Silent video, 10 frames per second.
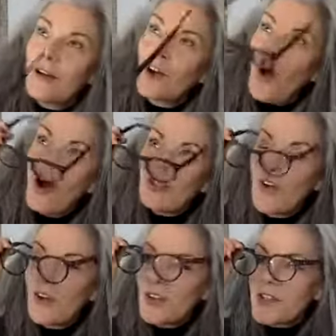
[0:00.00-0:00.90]
God
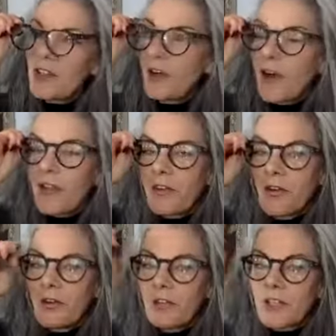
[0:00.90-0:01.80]
knows, you know, I
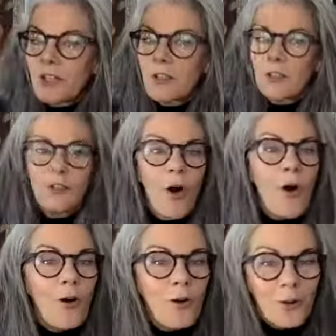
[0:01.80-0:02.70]
thought
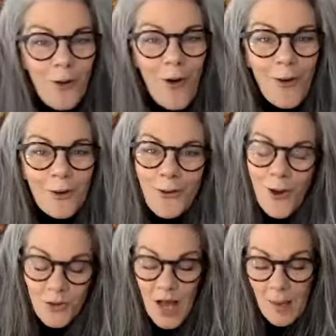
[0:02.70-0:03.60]

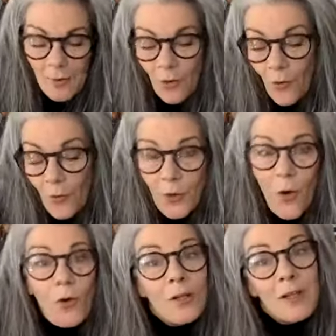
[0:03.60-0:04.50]
long time ago when
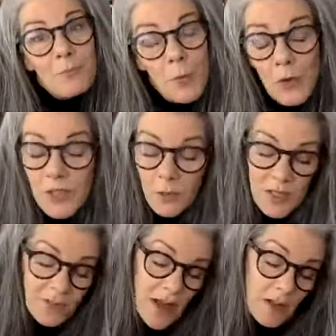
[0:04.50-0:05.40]
only mousse was
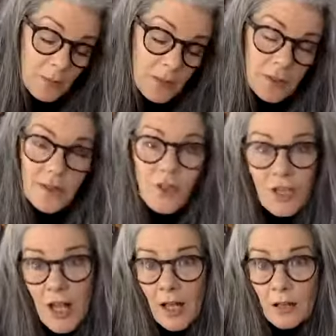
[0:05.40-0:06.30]
available and
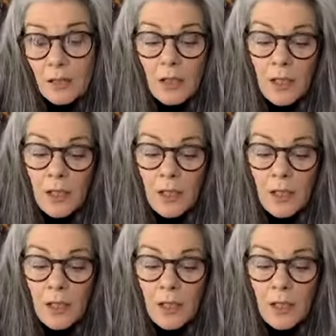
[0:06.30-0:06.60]
gel,